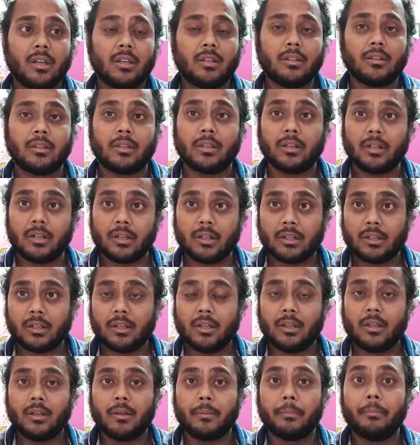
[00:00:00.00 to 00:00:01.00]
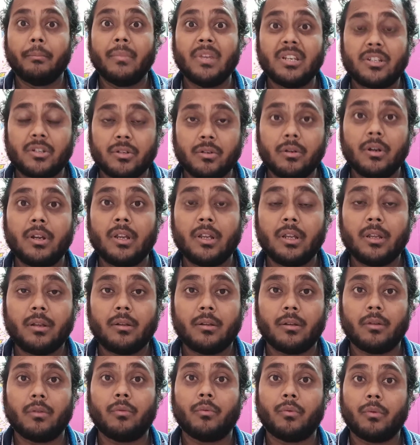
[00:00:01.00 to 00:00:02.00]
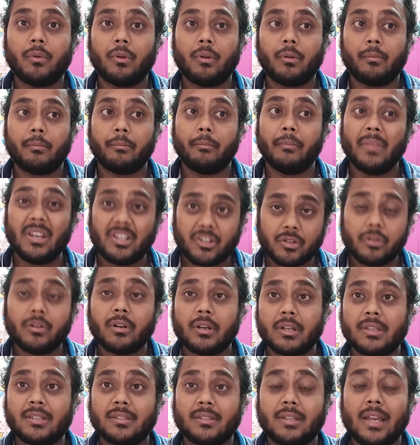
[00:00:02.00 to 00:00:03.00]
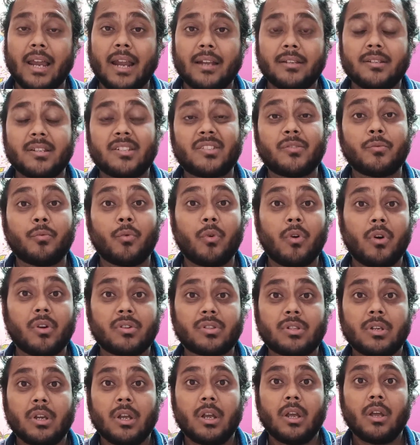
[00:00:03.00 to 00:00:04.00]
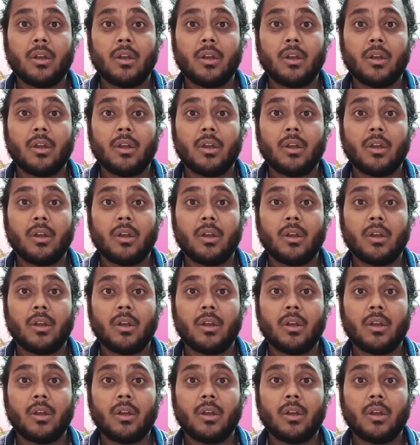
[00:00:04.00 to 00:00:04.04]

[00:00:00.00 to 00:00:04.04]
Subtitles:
their missionaries, they had just worked